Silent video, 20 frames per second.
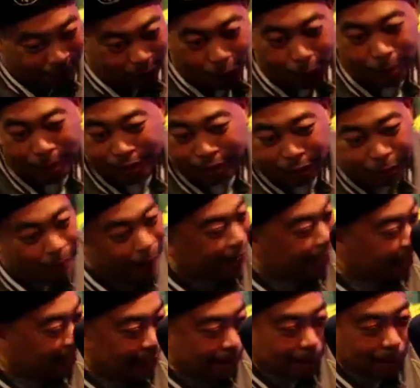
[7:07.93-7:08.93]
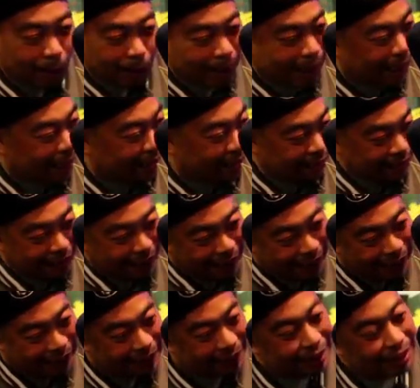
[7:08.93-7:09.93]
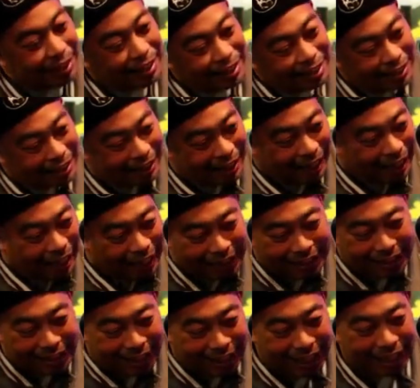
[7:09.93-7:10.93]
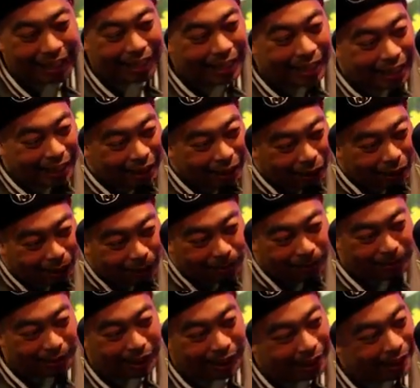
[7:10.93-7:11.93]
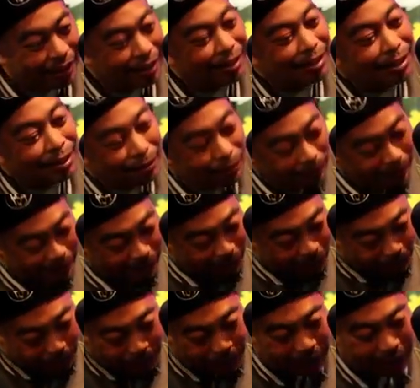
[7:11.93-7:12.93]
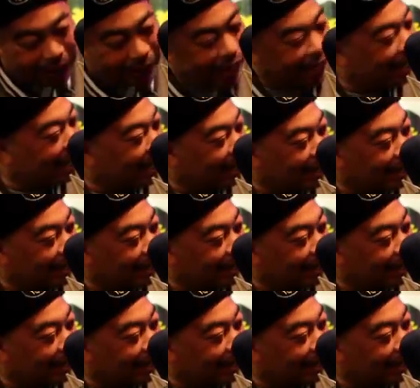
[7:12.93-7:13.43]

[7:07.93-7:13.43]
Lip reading: hope everybody come on out tonight to the Hacienda, you know what I'm saying? We're going to put it down.